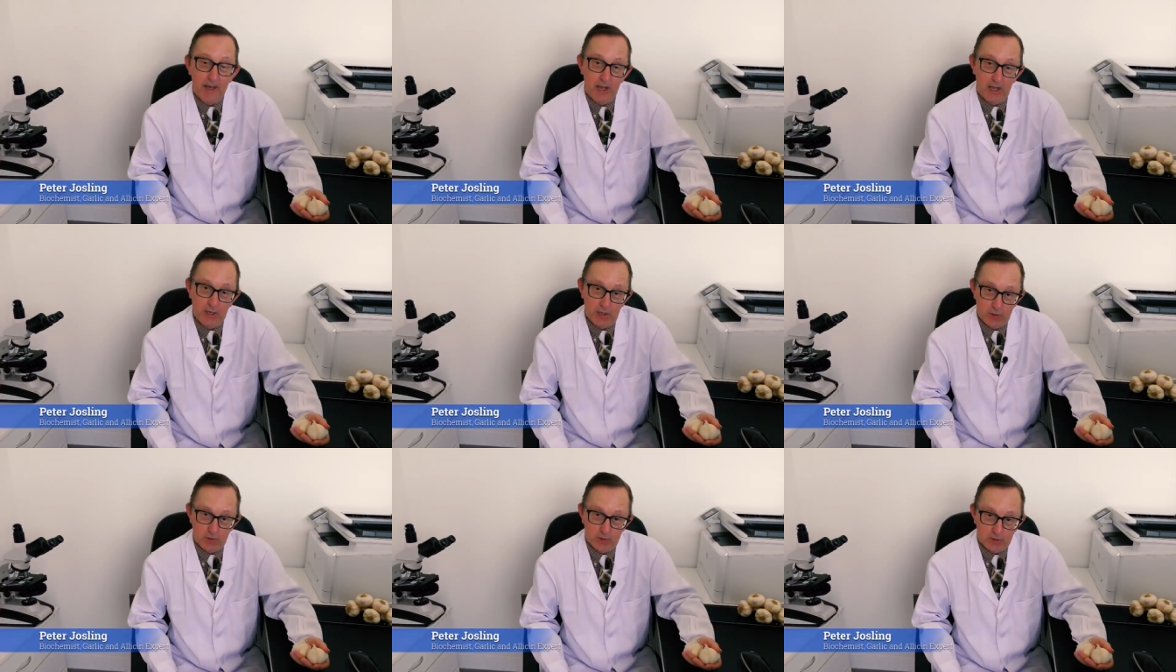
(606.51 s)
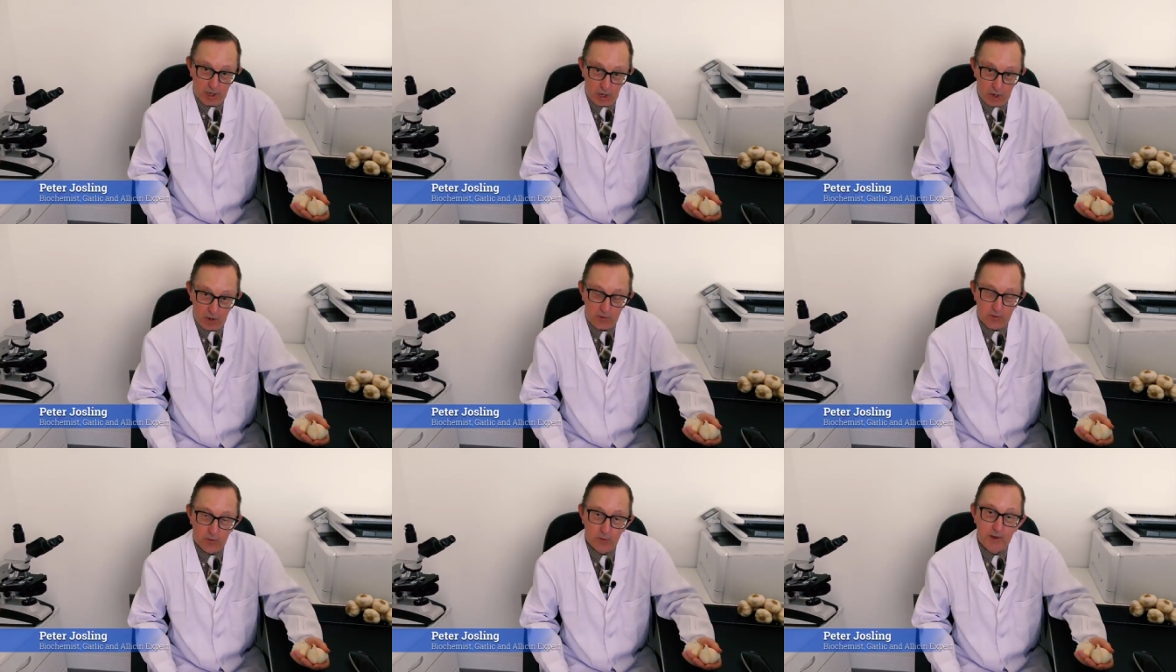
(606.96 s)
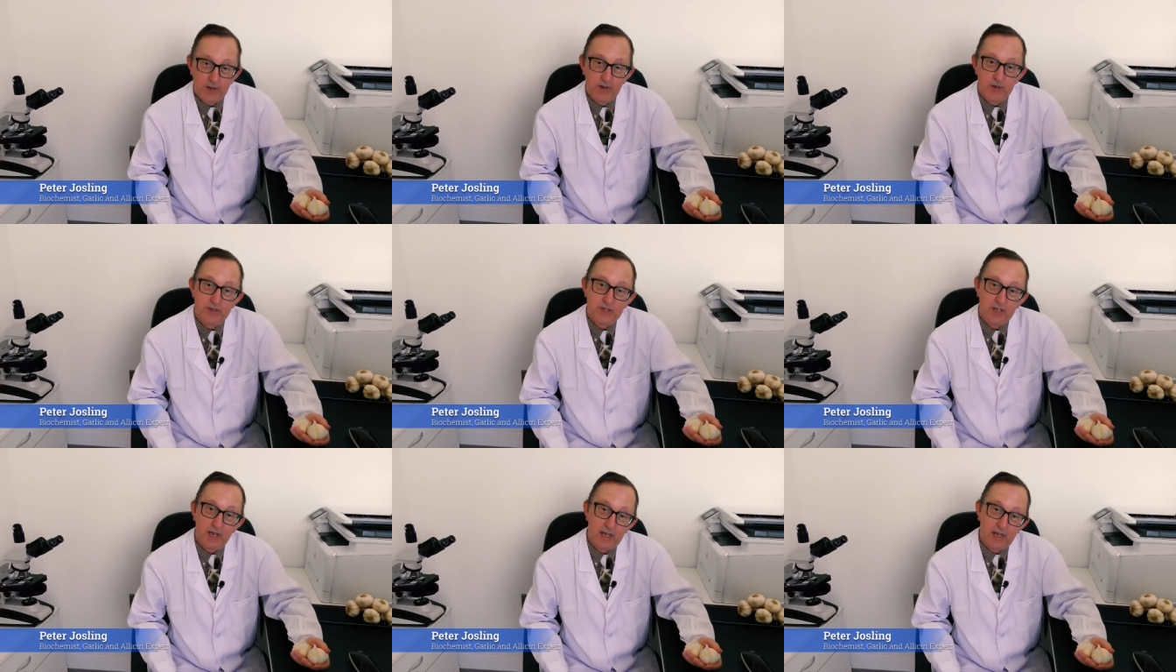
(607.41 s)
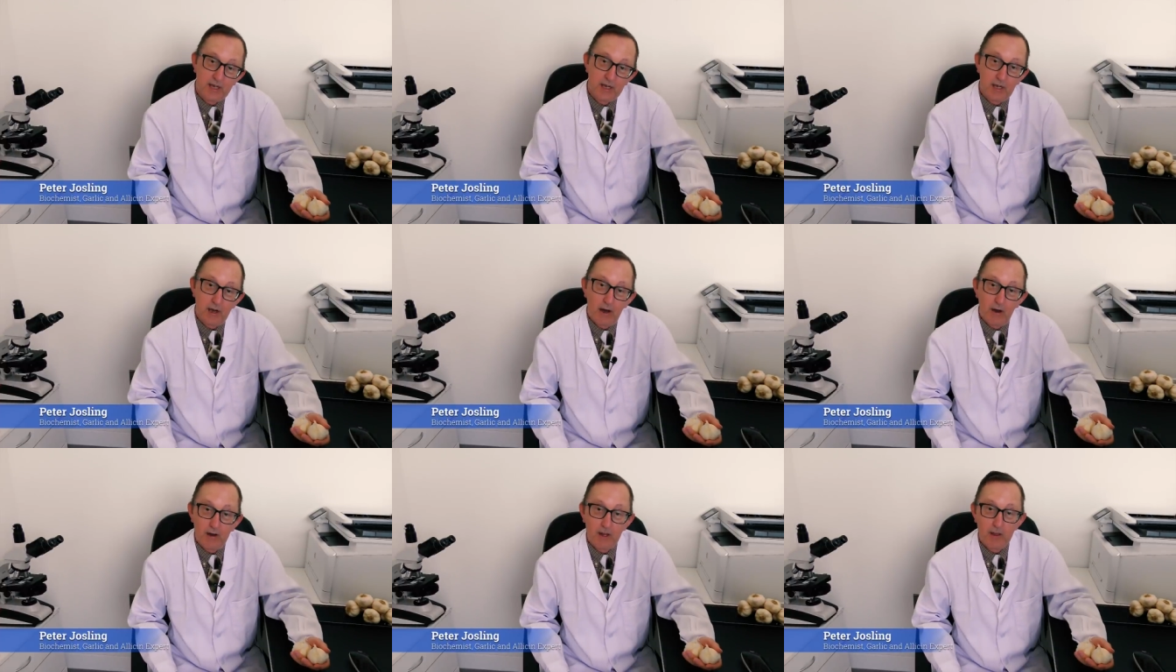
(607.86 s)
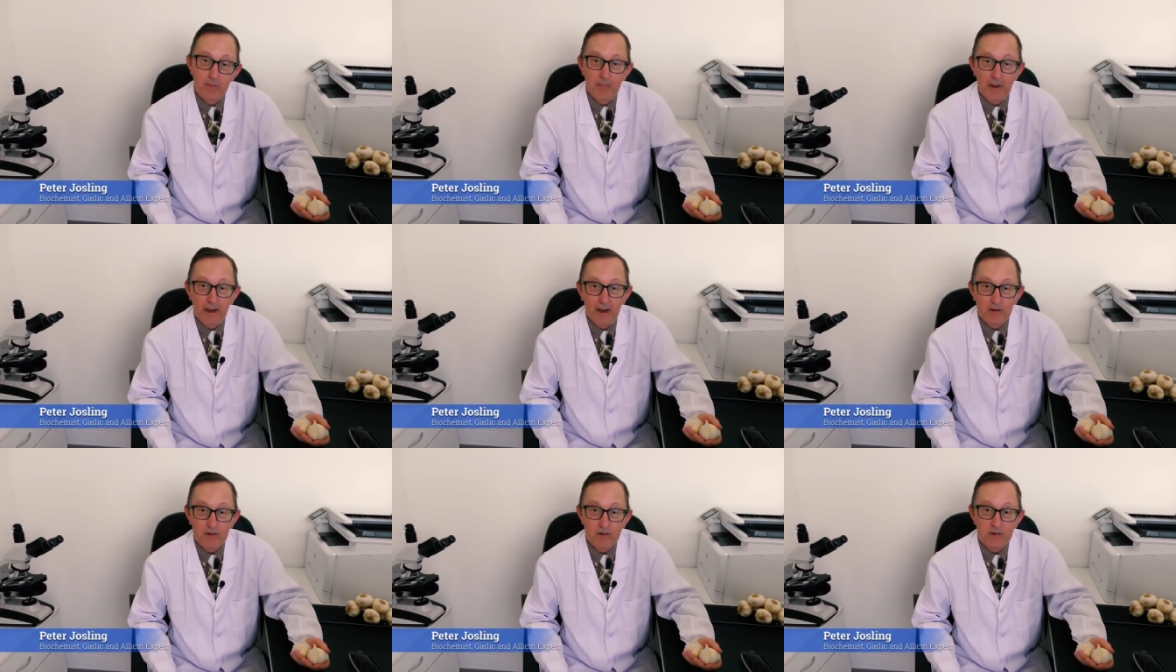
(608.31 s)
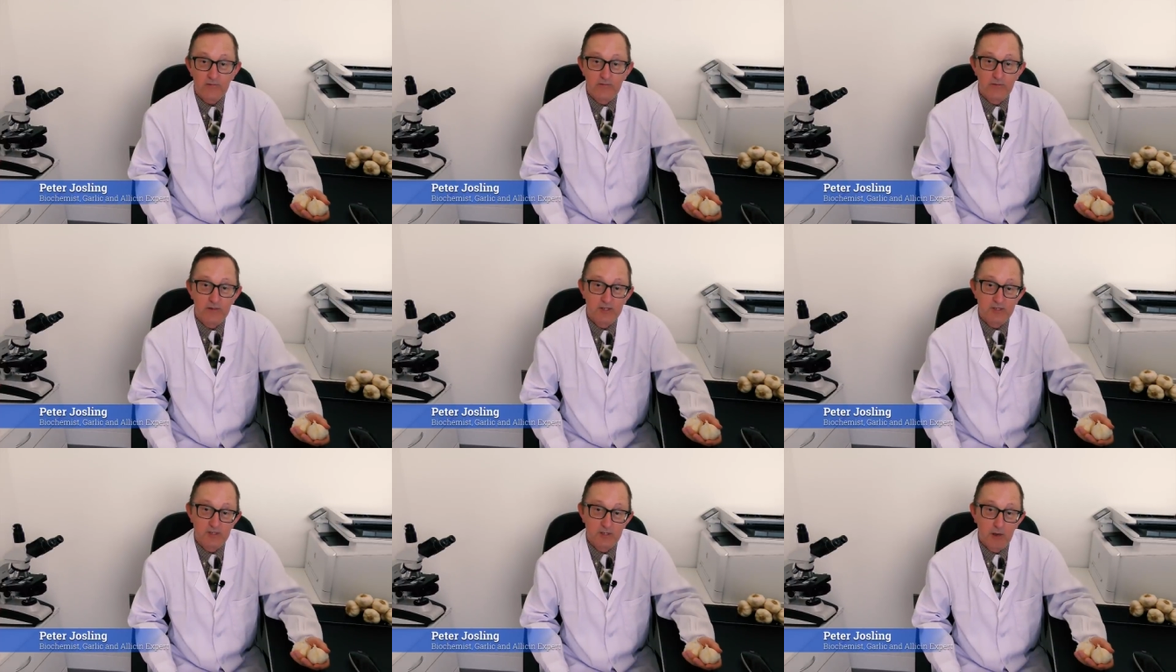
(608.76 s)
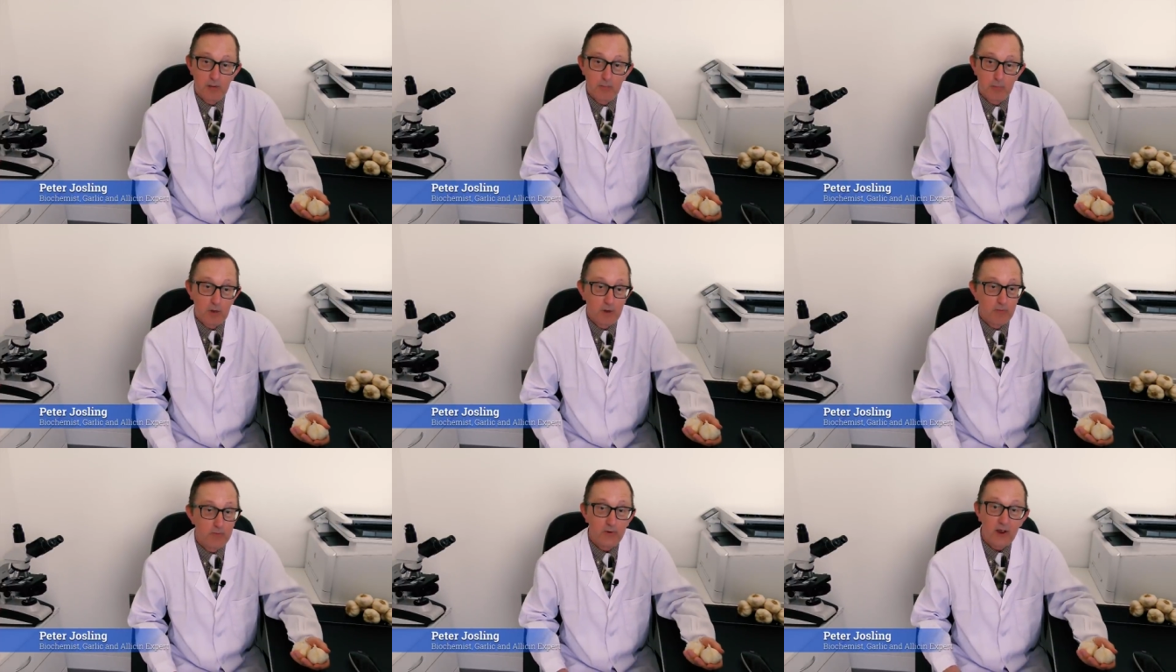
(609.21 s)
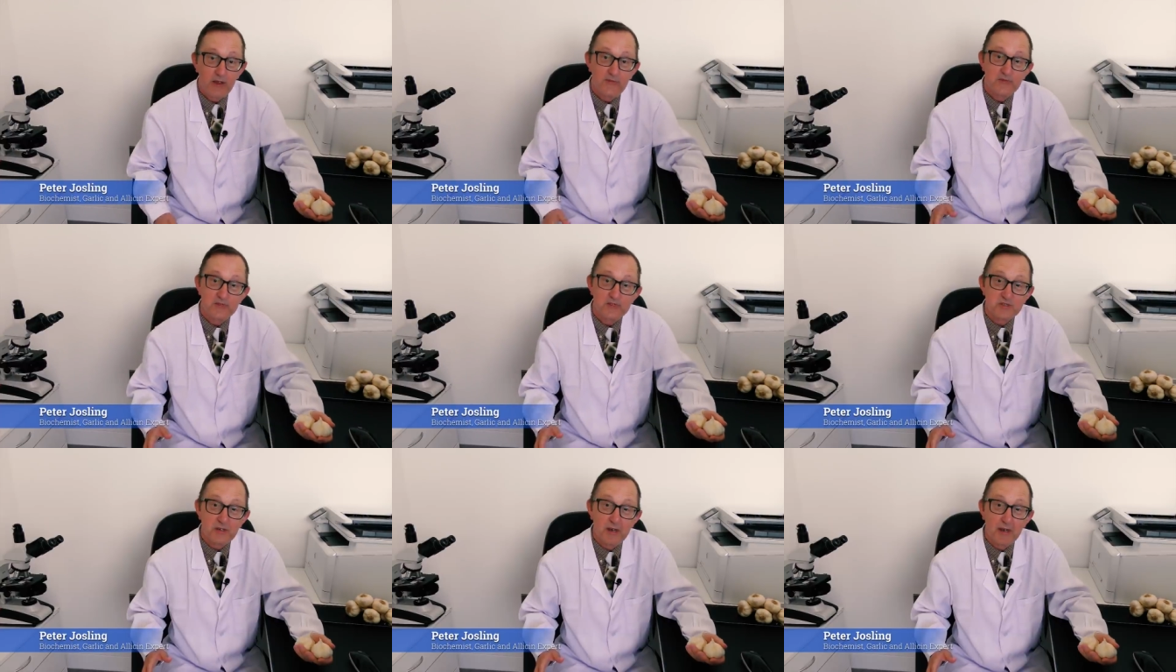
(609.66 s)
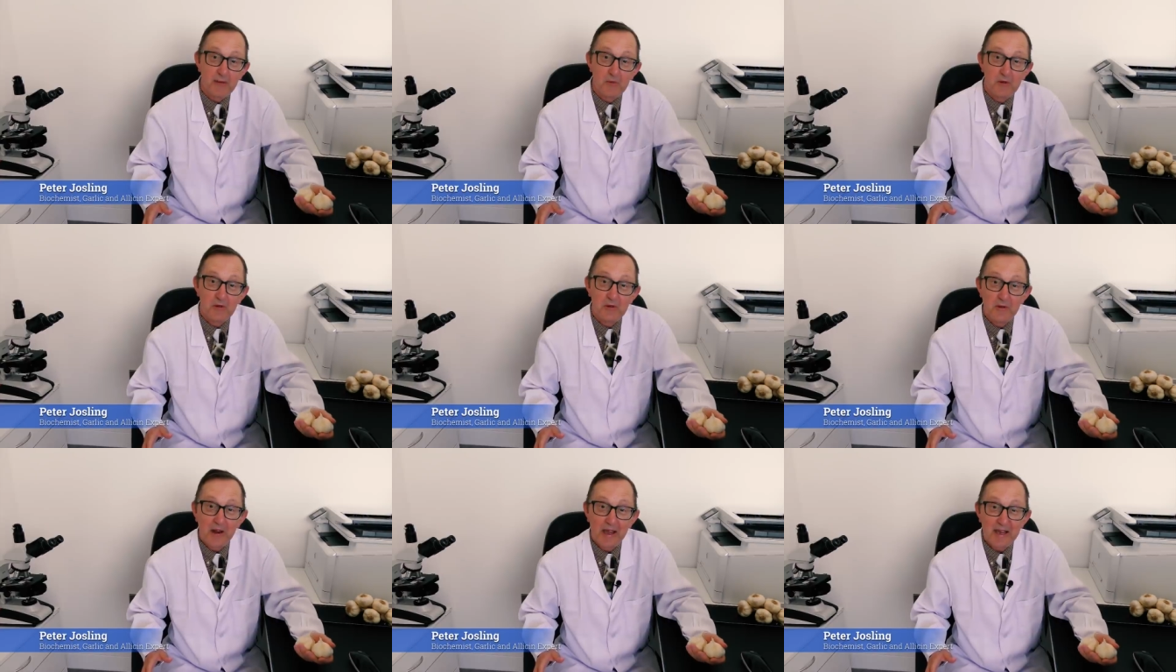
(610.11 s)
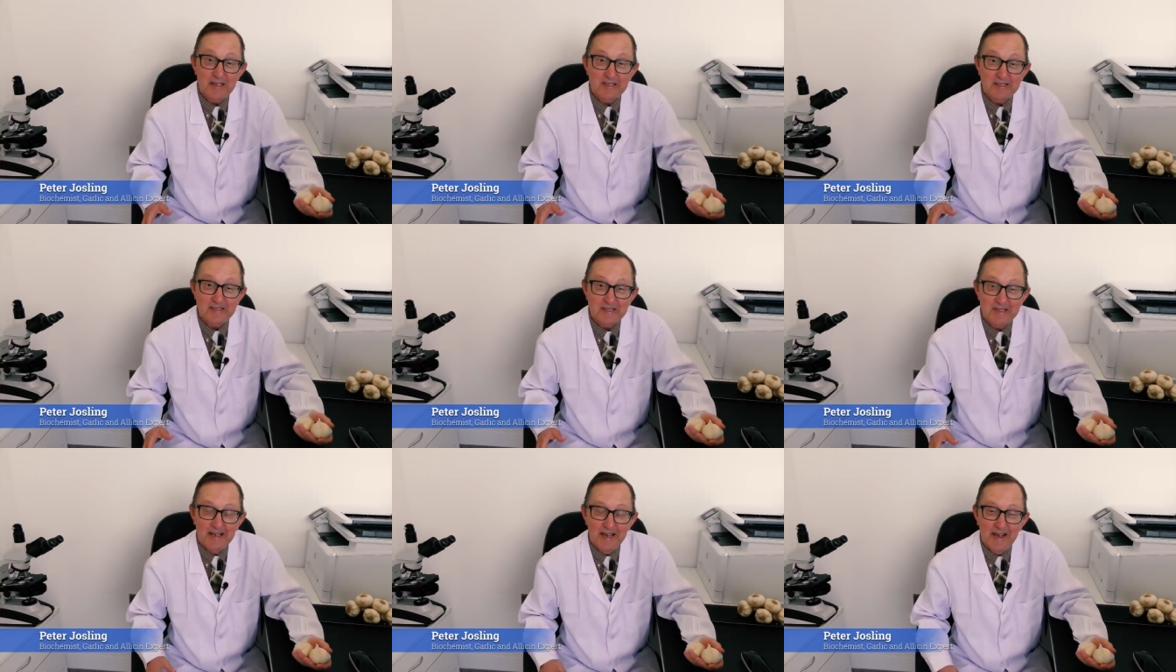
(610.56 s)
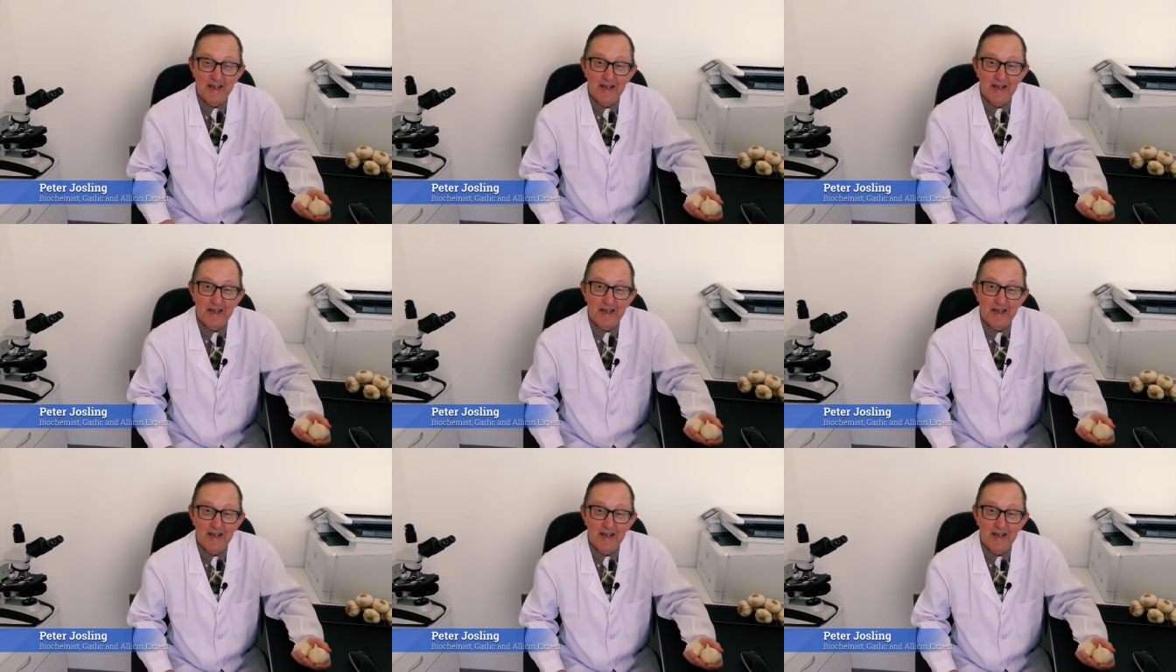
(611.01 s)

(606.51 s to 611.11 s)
And you know that when you take a garlic powder, for example, at breakfast time on your eggs,